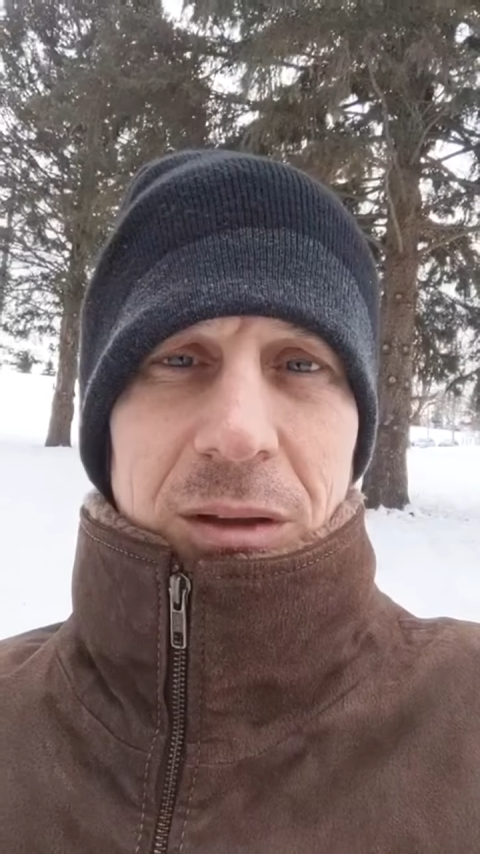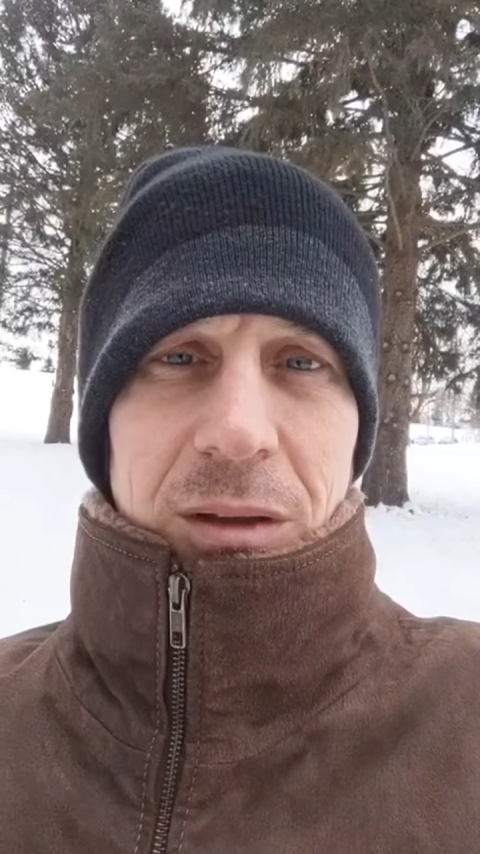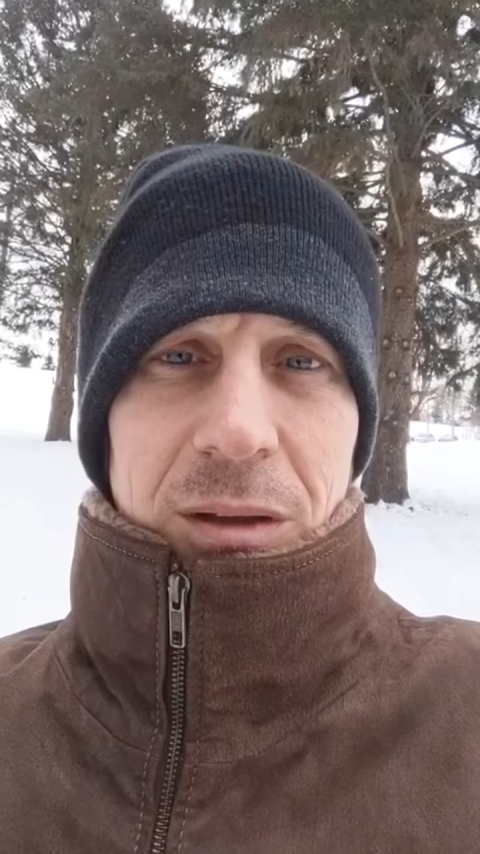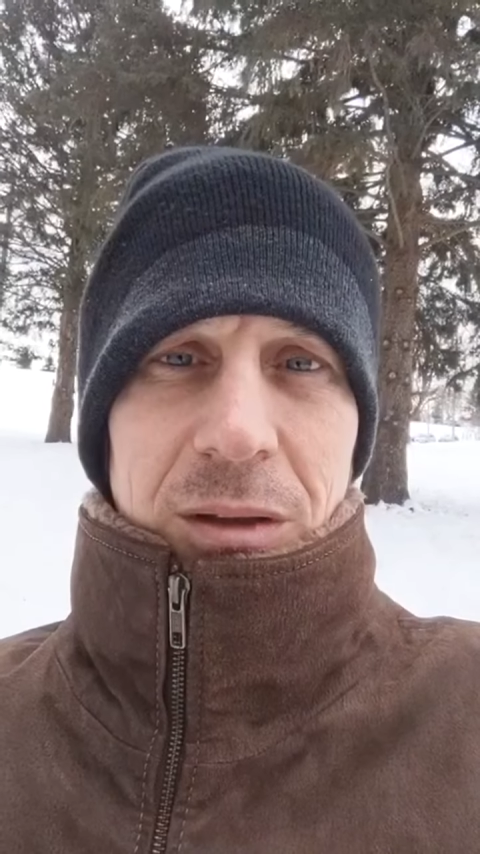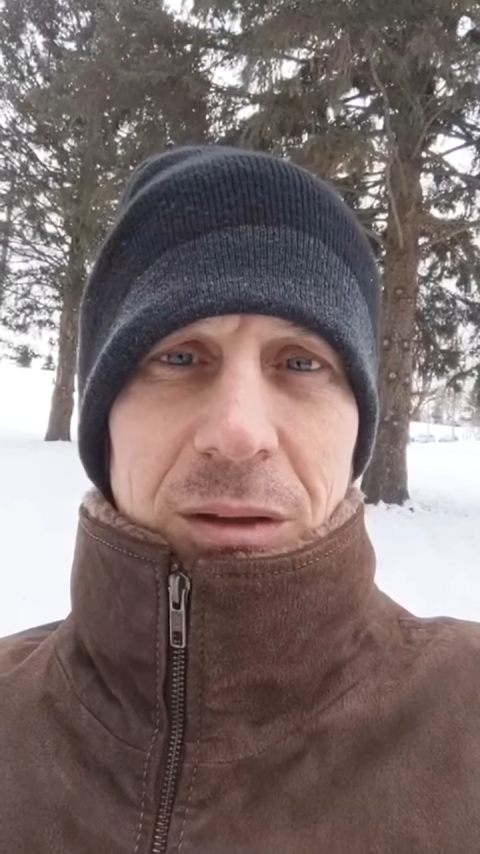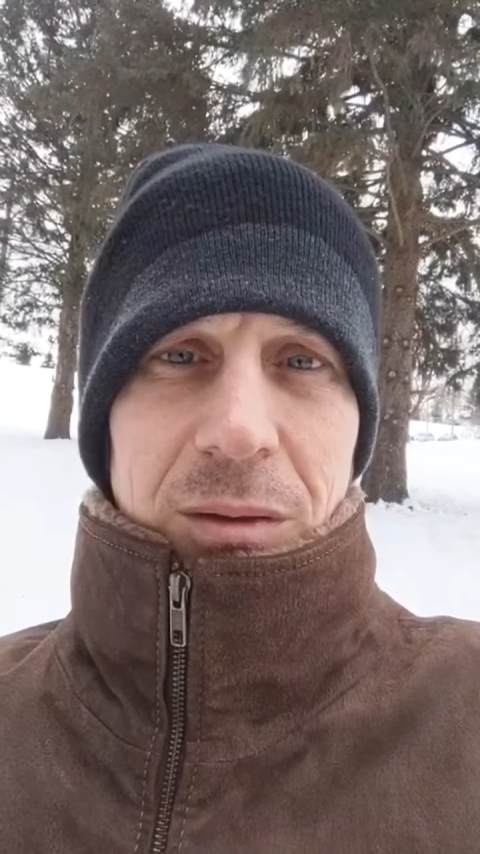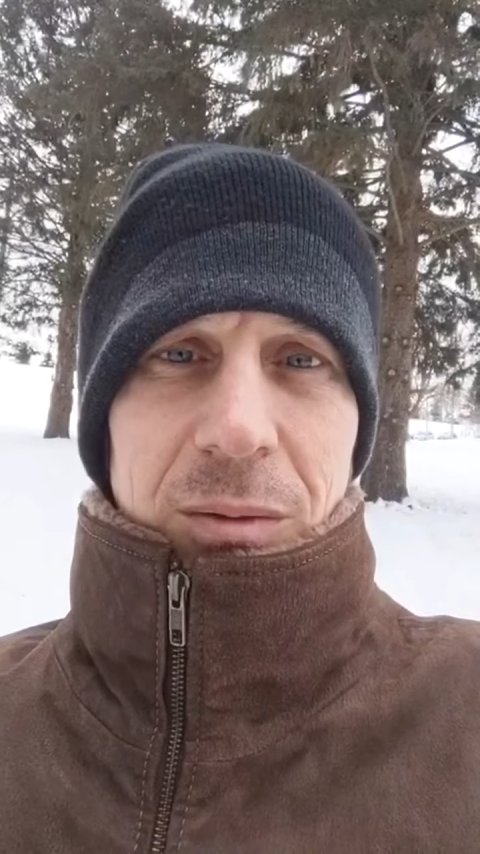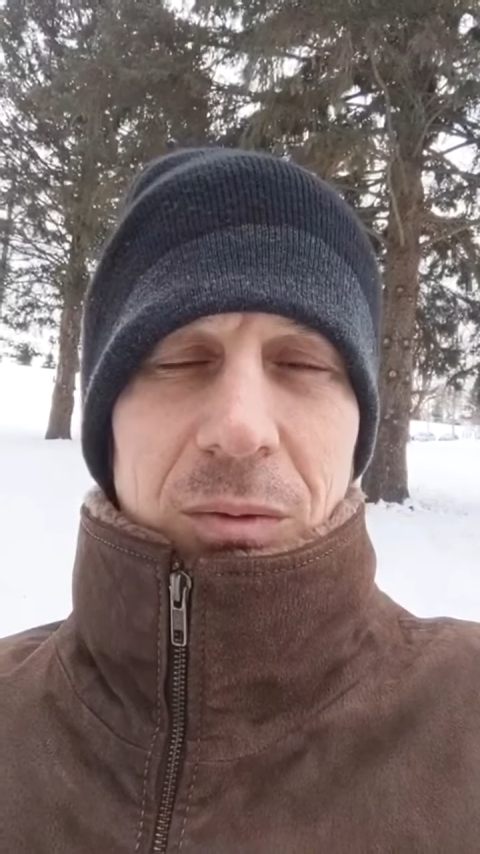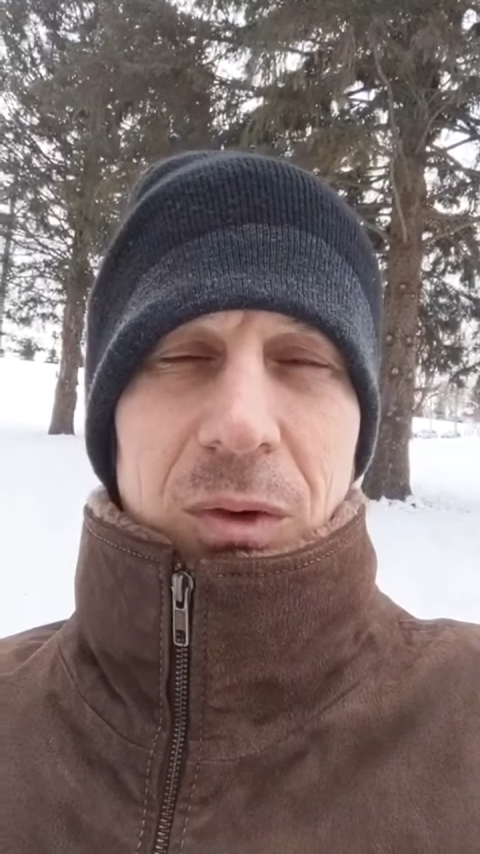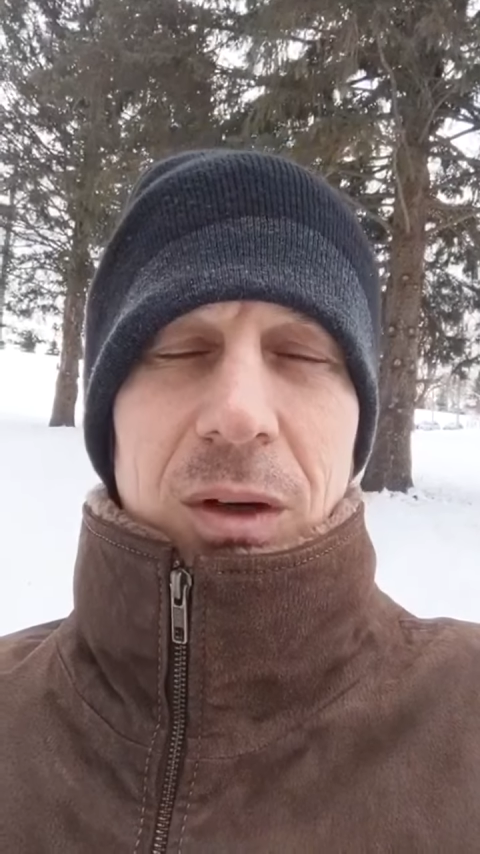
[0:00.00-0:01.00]
the
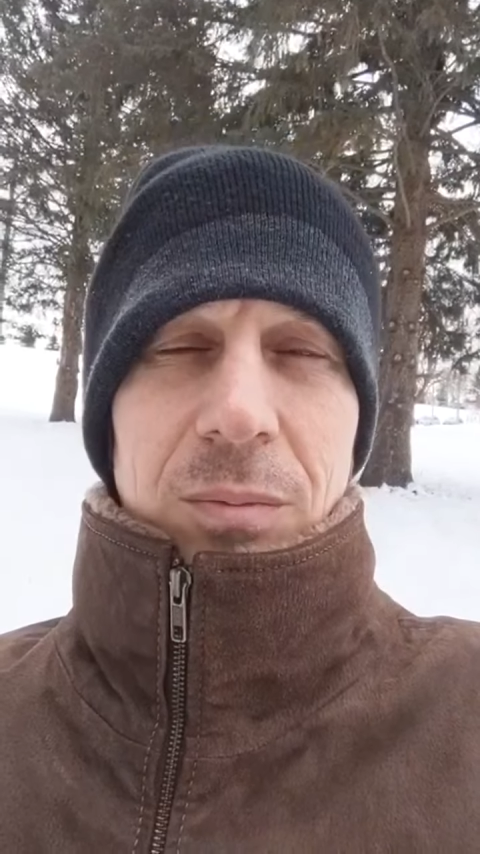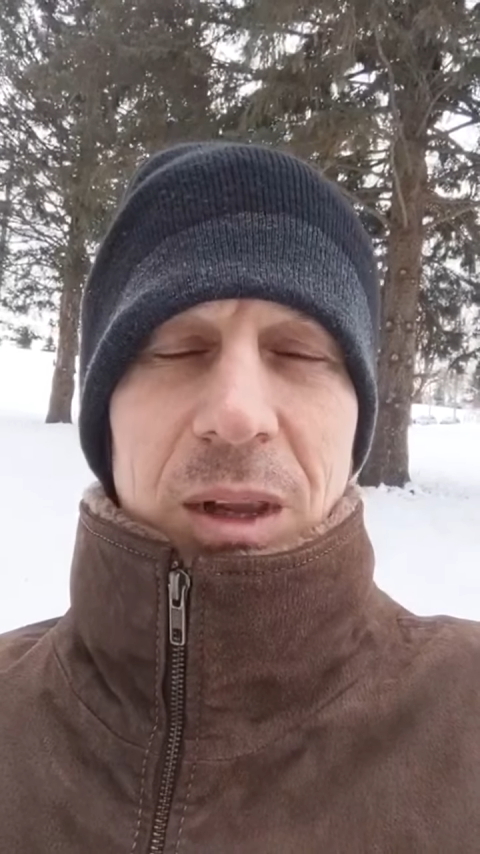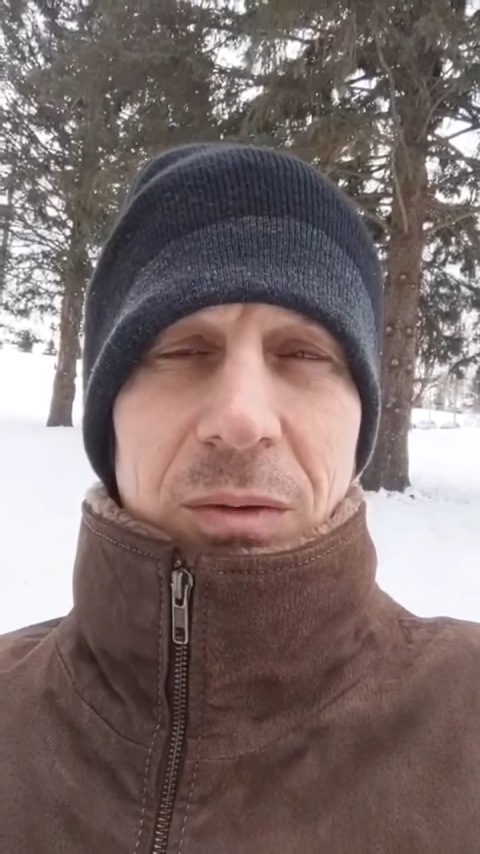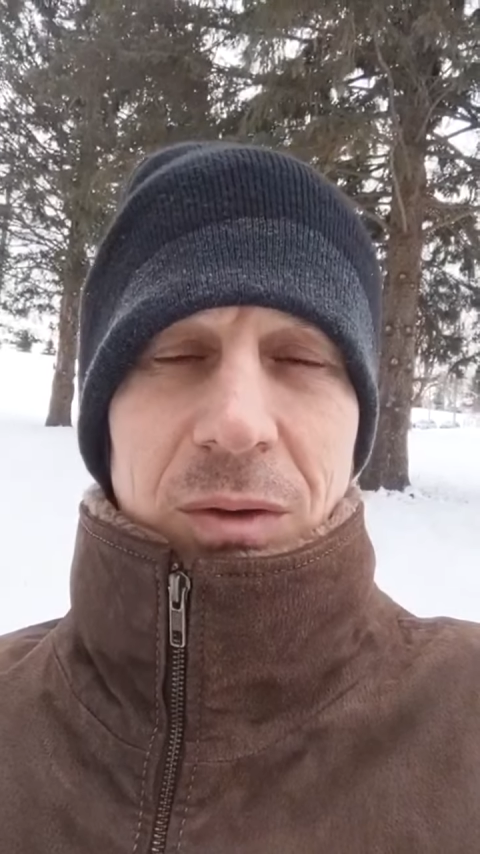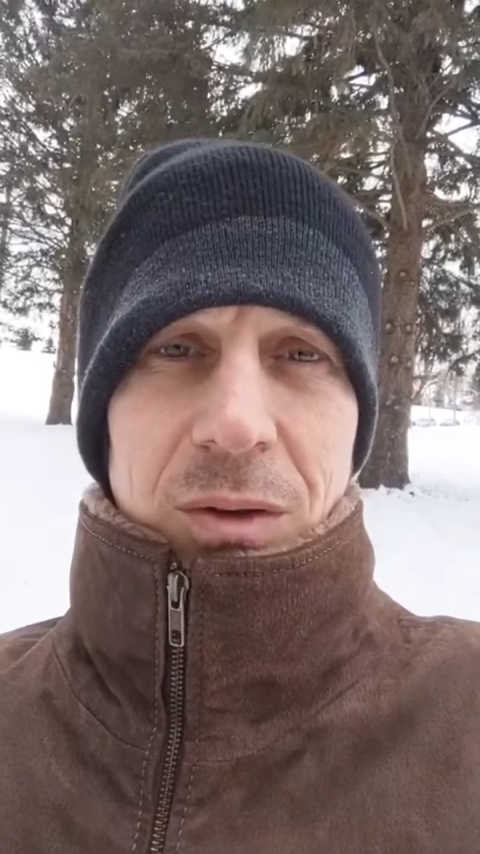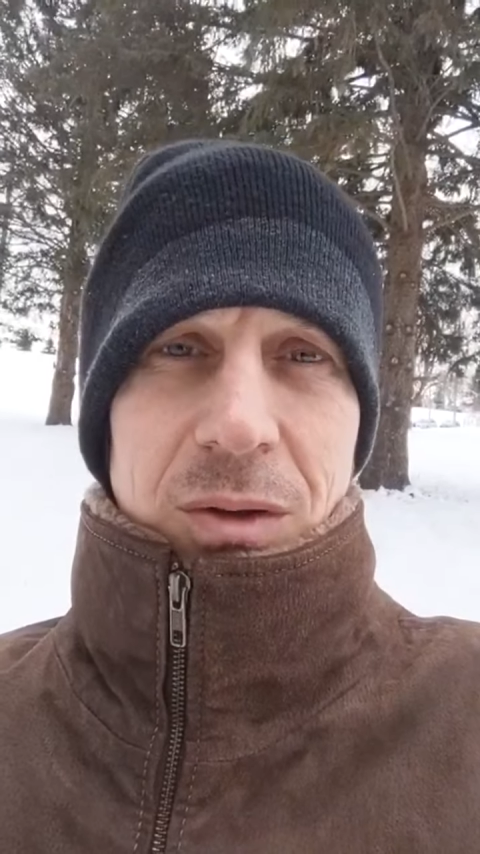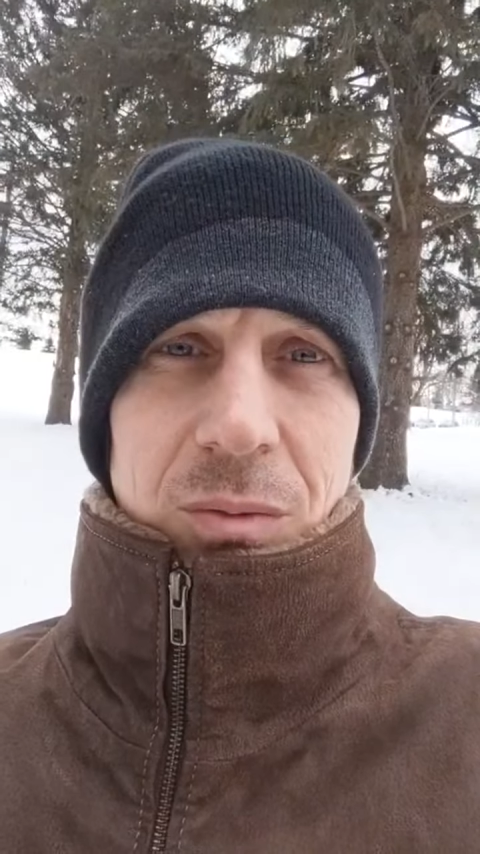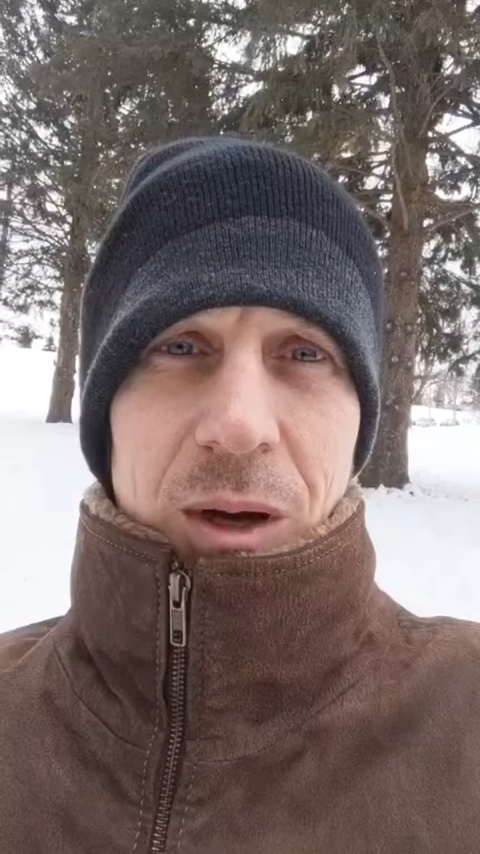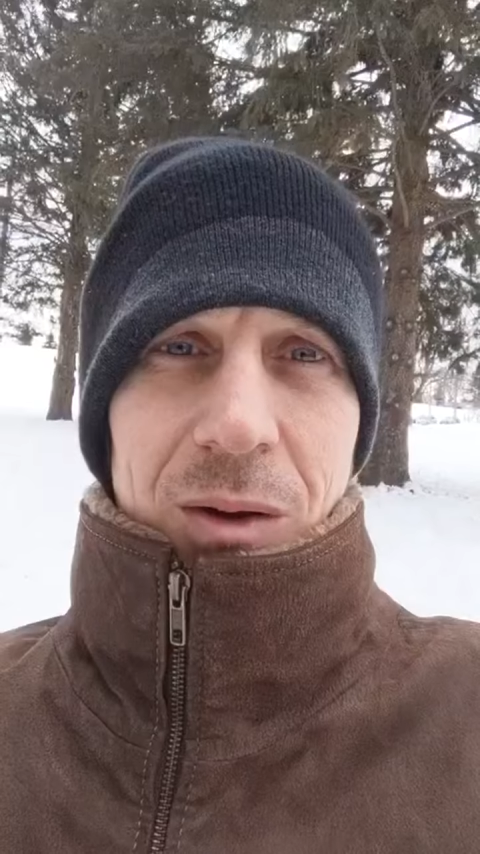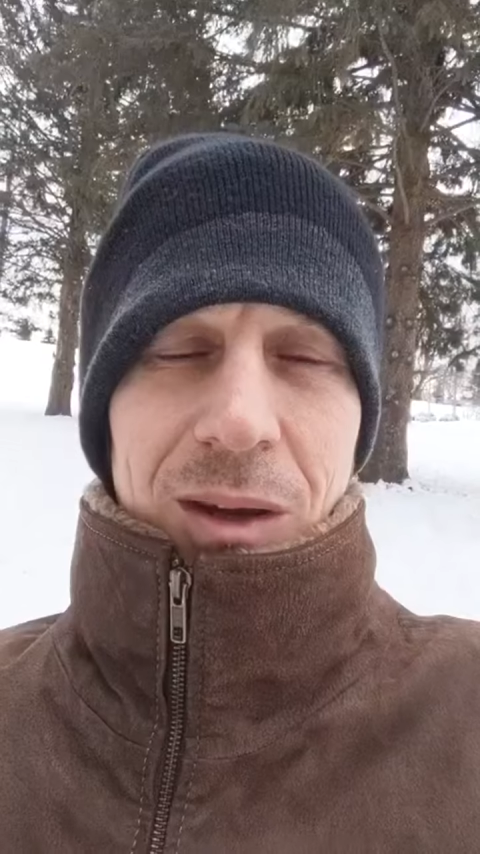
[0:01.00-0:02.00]
freedom lovers
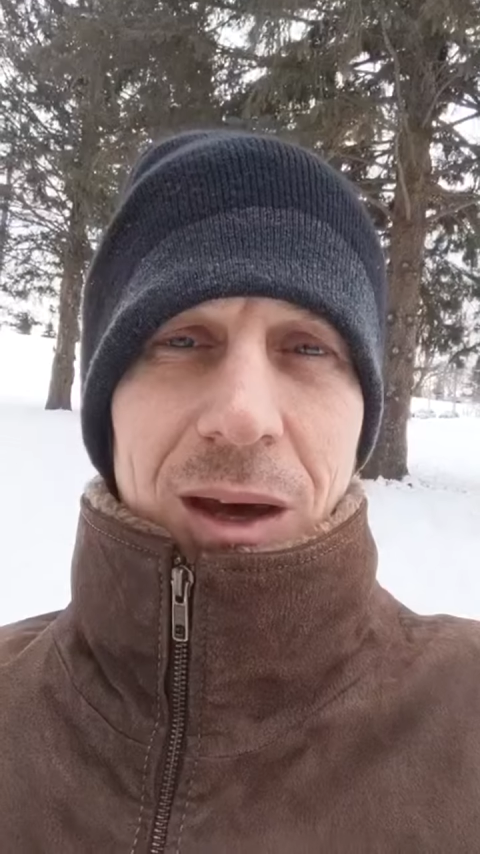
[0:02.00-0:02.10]
around